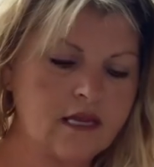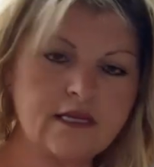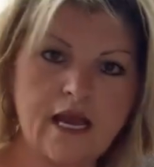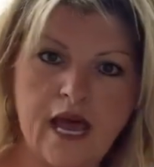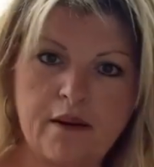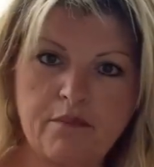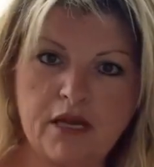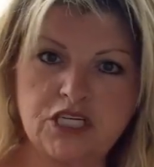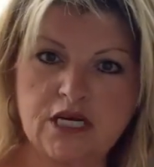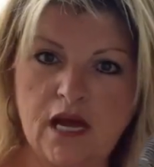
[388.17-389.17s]
to kind of
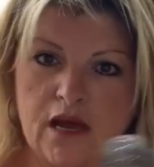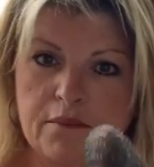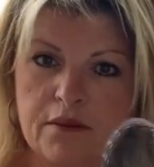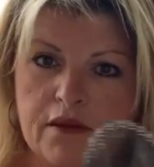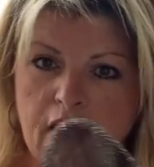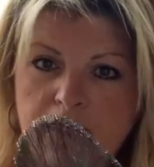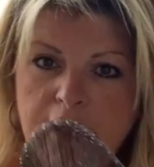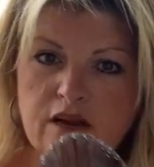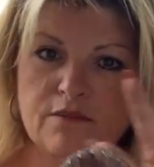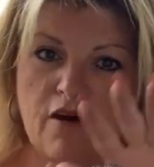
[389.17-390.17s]
bunch it up. And
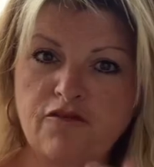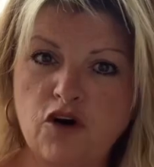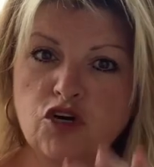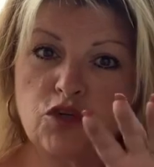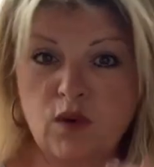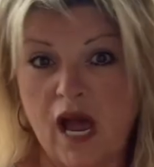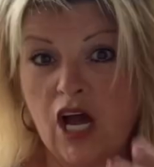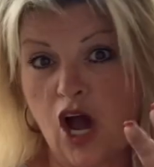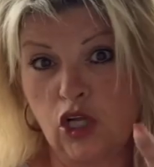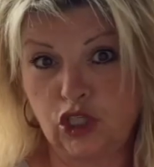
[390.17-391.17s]
there's my first, what I
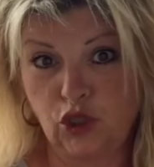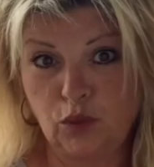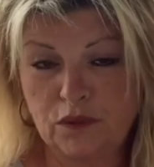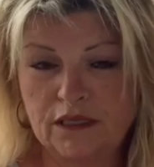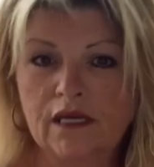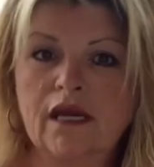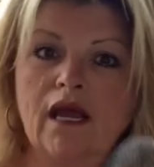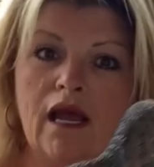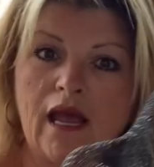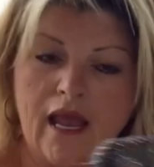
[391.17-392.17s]
call loops.
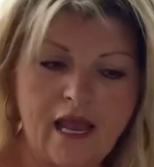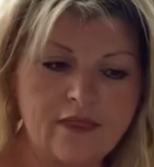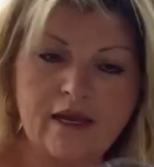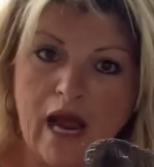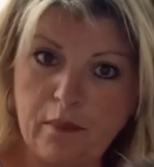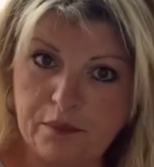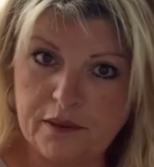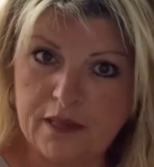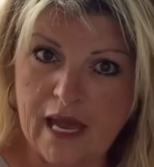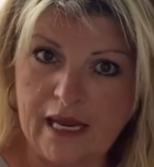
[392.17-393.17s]
And then I'll
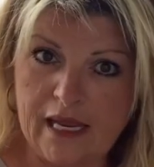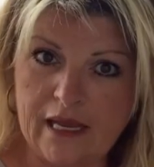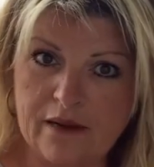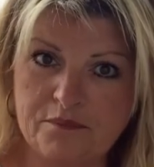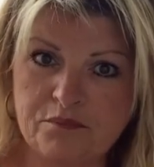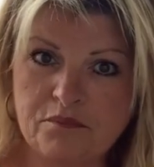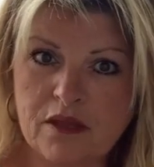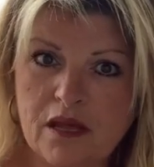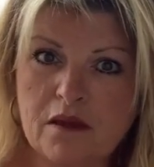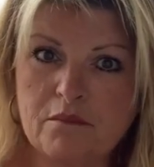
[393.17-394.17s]
put that in,
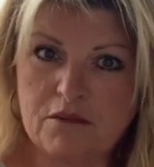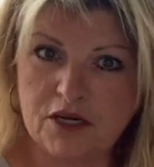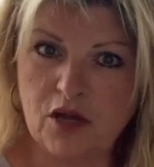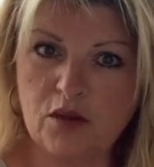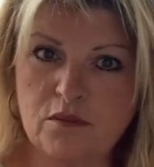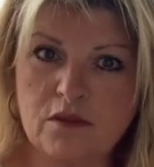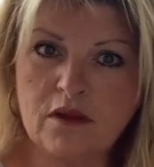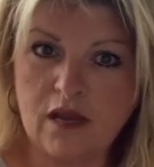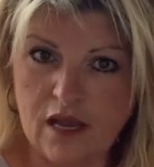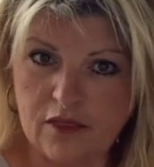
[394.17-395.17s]
you know,
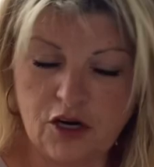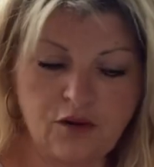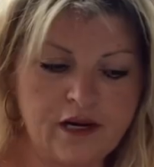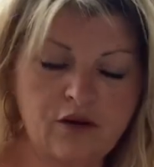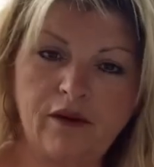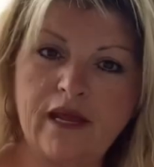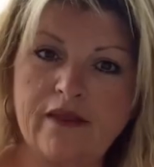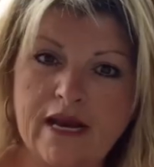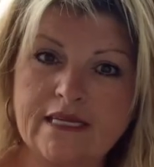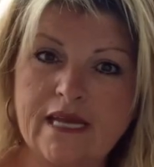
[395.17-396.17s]
in the greenery, and
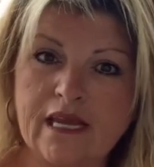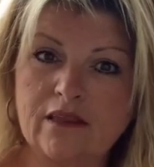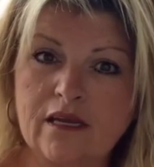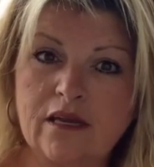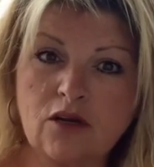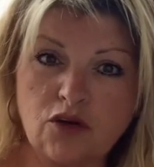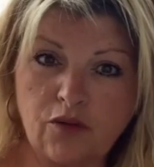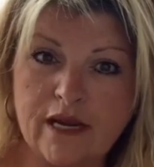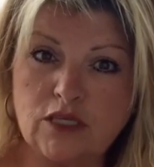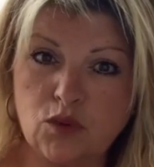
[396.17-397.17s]
then I take the
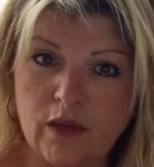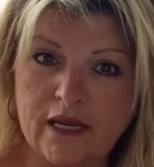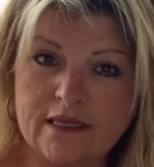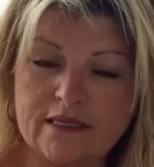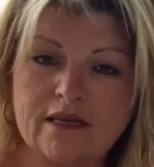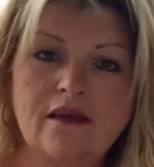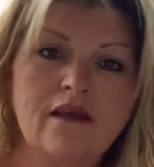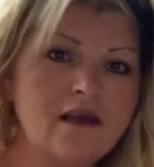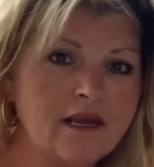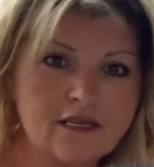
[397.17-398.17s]
green twist
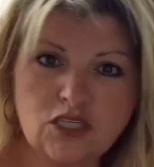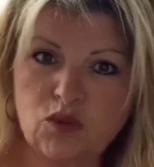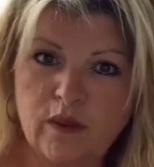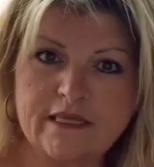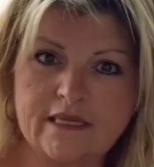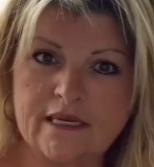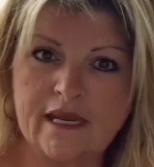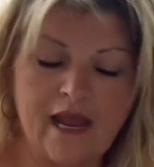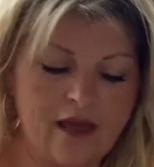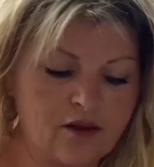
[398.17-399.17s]
and just twist it
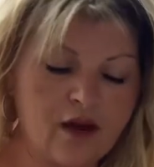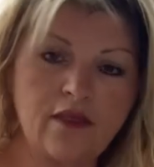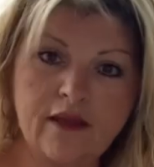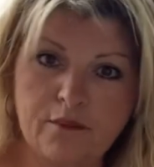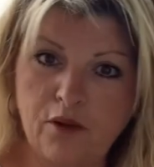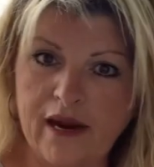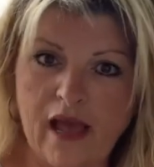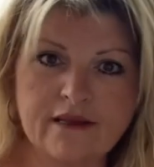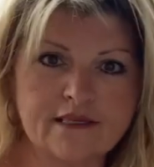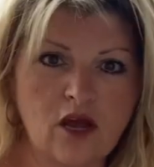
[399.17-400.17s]
together and then bring
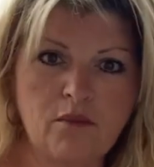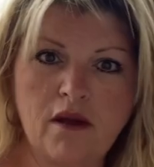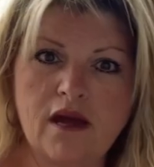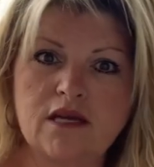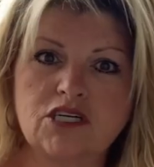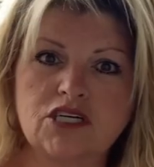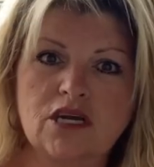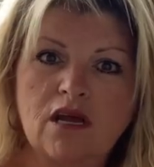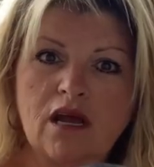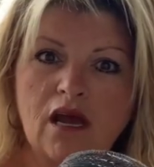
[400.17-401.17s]
out so much,
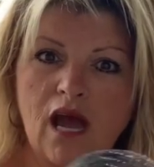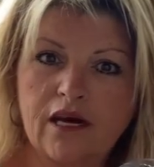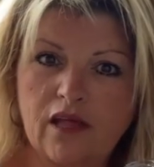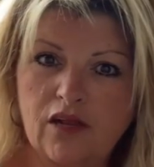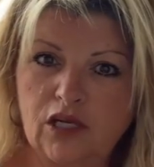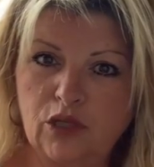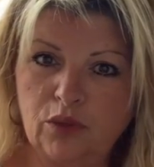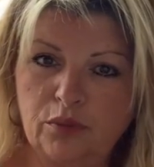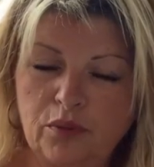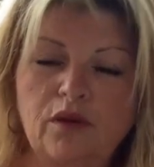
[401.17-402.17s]
another
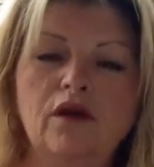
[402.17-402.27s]
loop,